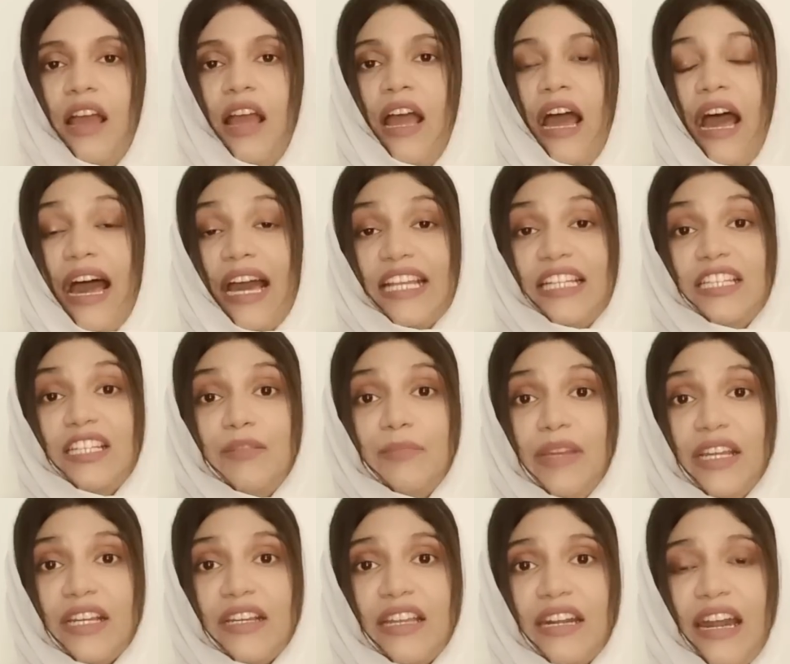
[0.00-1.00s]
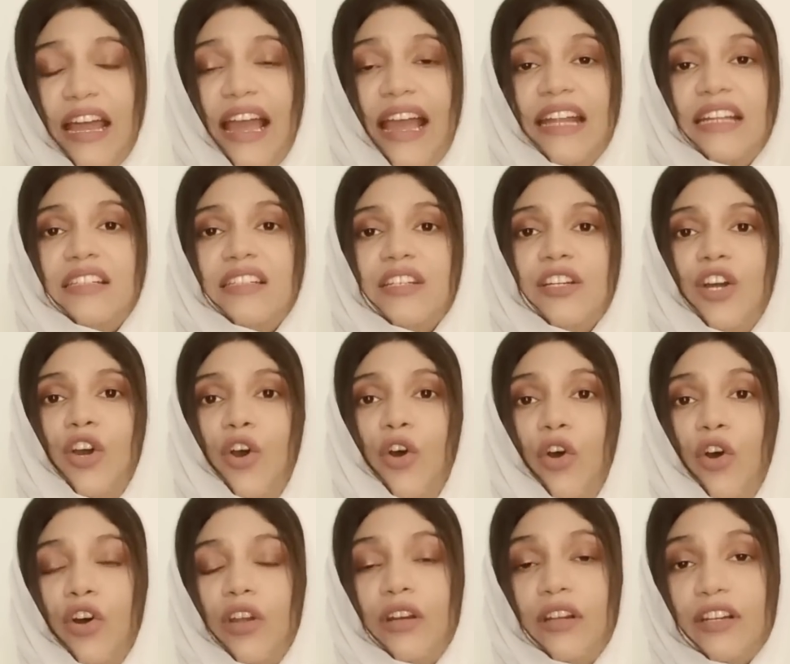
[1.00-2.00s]
either may grant
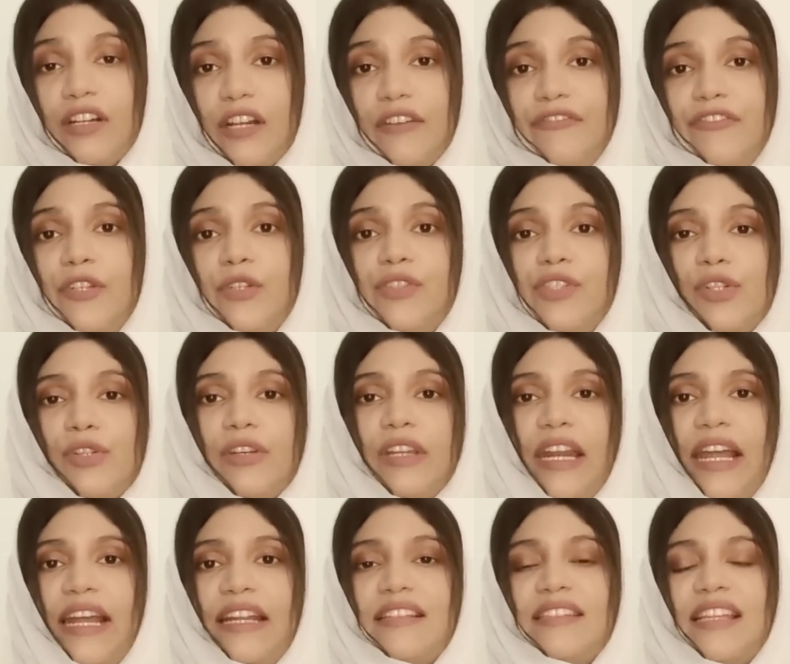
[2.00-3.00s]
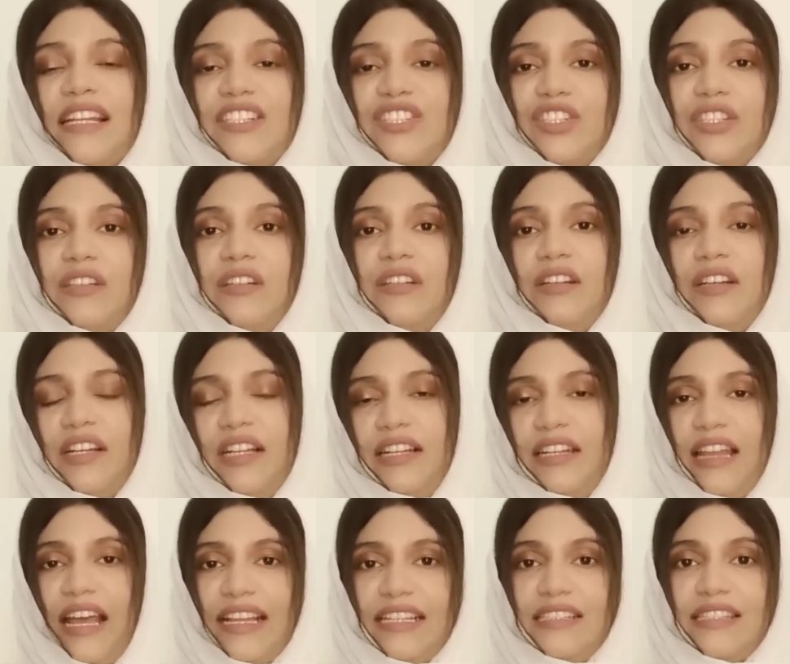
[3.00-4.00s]
or refuse to grant such a
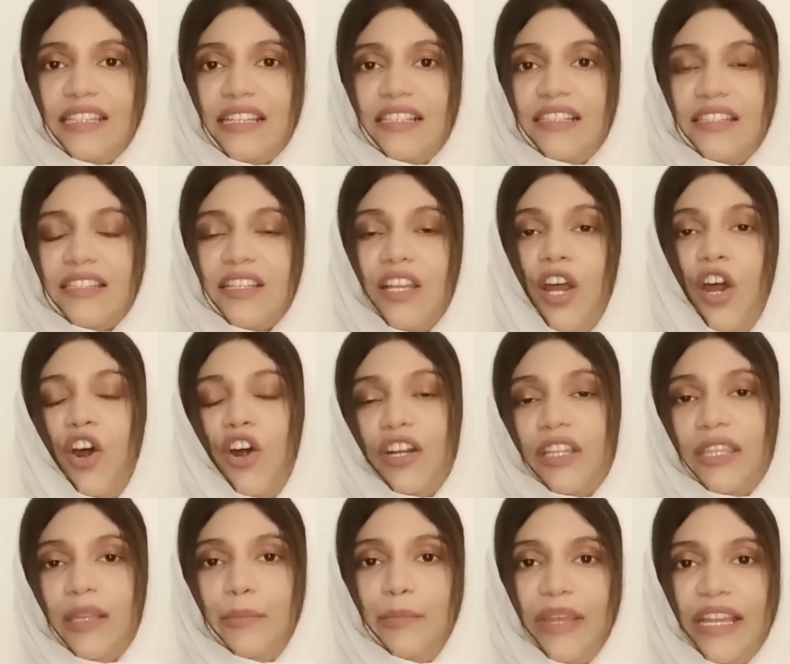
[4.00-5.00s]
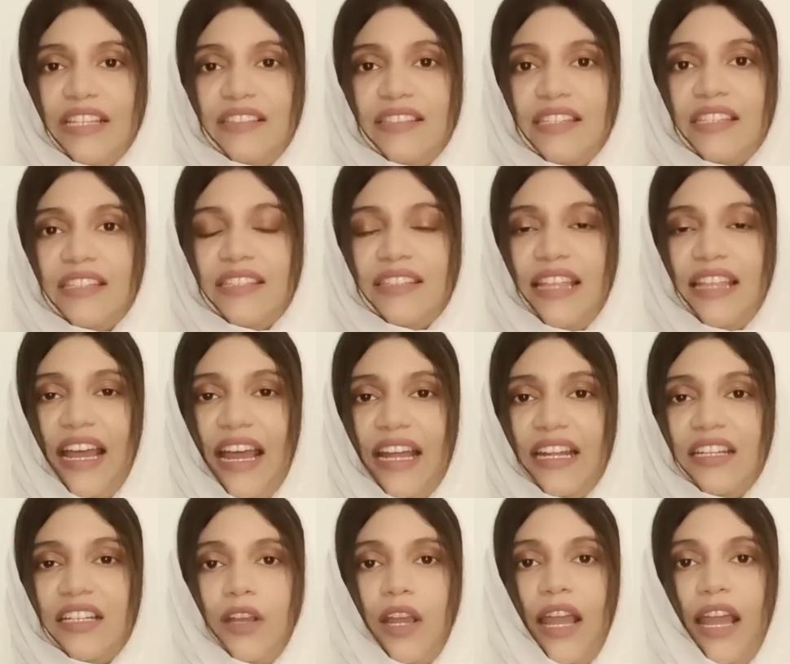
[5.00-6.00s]
license on the basis
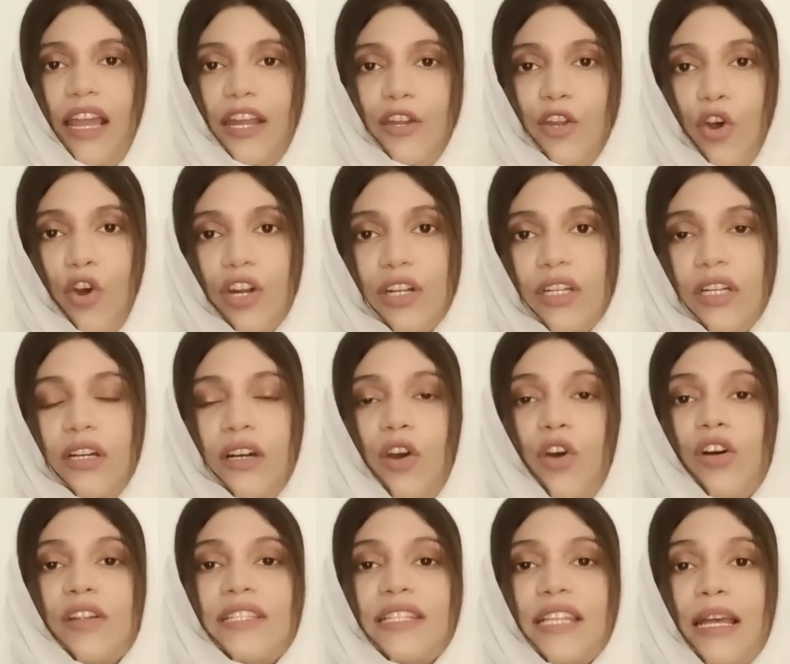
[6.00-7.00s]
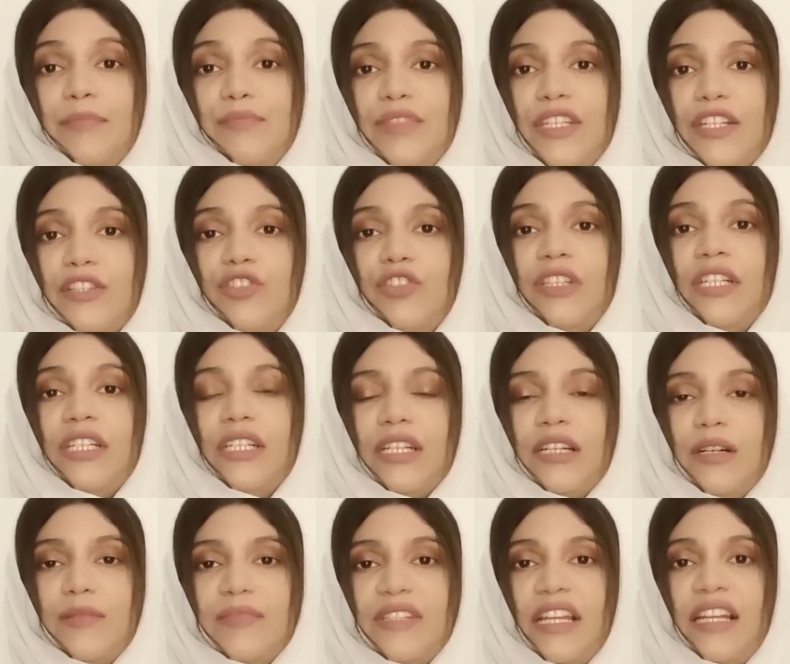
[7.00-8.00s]
that an order or subject to the
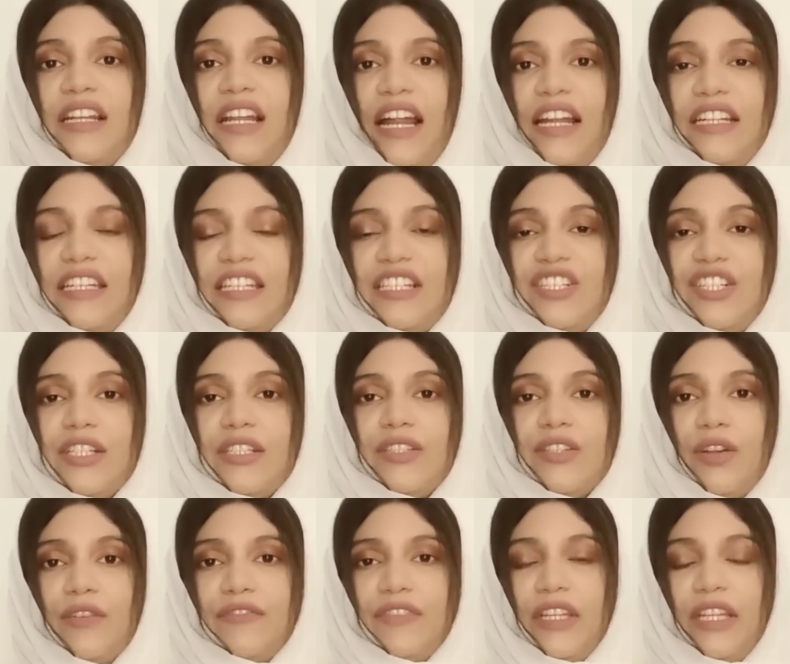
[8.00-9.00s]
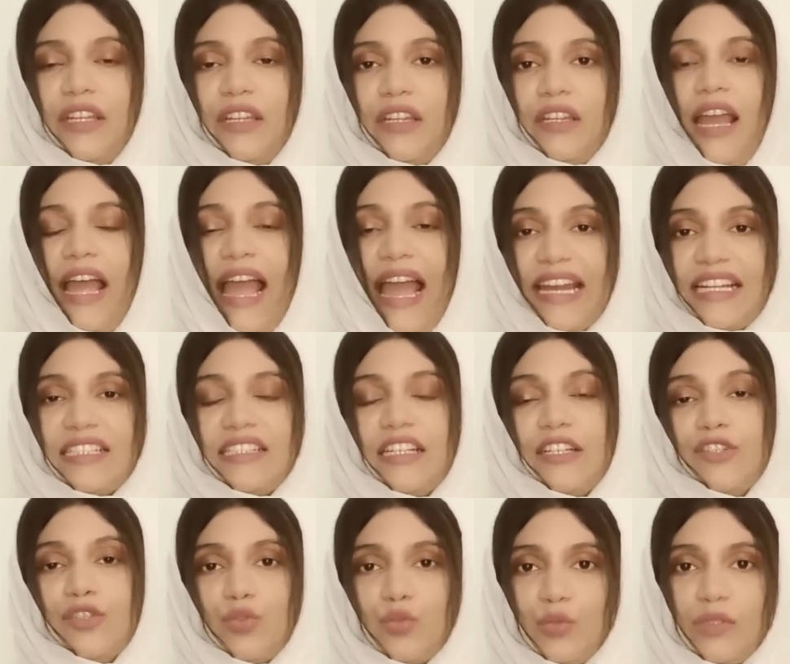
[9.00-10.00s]
terms and conditions of the Act
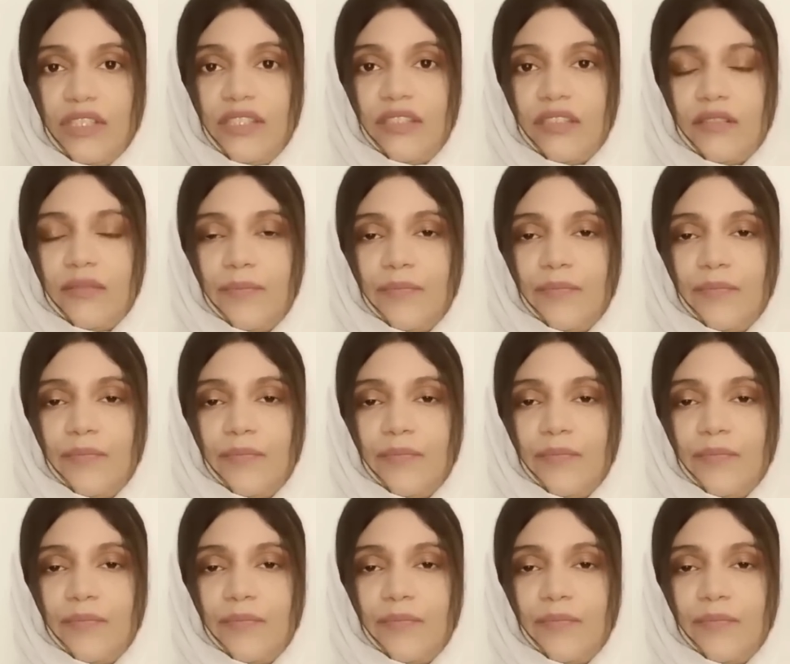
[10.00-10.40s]
and rules.